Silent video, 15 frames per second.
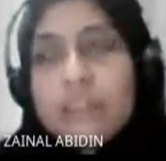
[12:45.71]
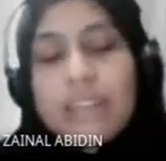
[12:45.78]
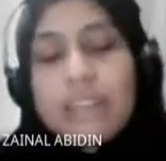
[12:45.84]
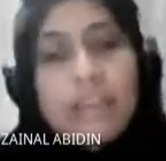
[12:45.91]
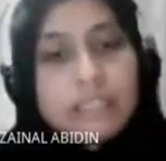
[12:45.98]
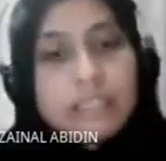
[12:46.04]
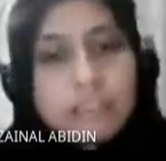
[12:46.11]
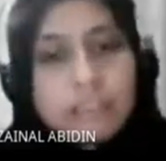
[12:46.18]

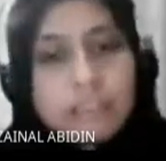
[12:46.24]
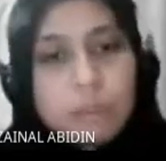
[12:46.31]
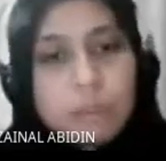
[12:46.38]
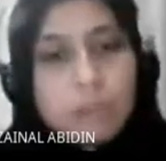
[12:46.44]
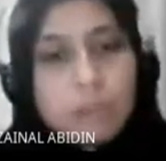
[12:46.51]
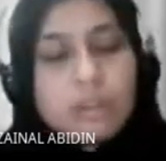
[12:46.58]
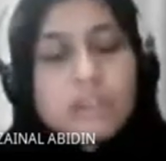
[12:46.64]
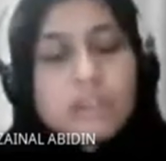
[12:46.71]
attribute,
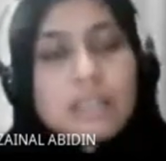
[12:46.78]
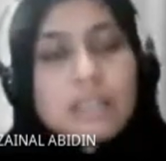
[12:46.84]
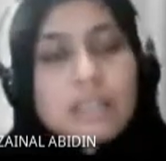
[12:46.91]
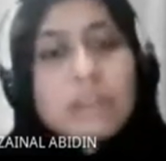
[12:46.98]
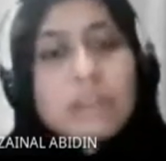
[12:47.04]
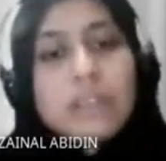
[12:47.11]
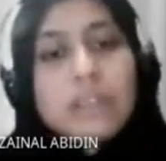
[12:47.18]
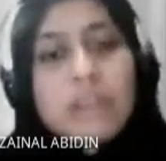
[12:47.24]

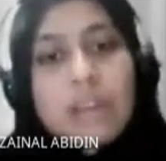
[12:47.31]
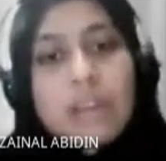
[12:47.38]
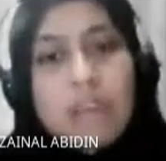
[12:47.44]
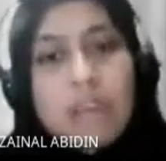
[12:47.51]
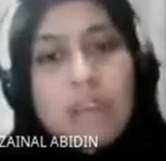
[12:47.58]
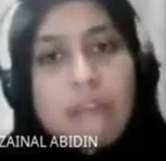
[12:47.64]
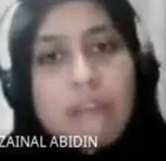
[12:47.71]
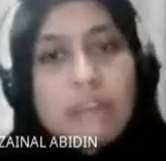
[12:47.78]
something that they
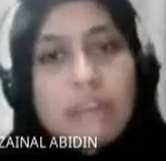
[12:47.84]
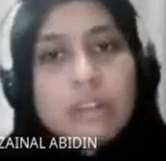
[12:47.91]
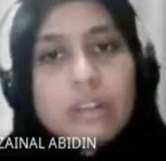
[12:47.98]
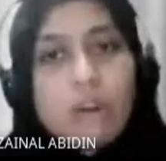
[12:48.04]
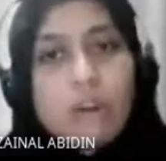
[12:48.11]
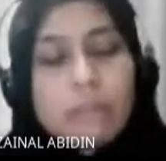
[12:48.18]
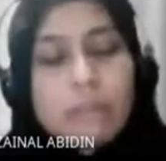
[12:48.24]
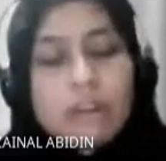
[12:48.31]
have in
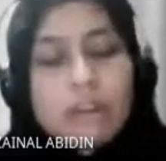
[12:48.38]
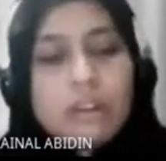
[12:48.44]
common.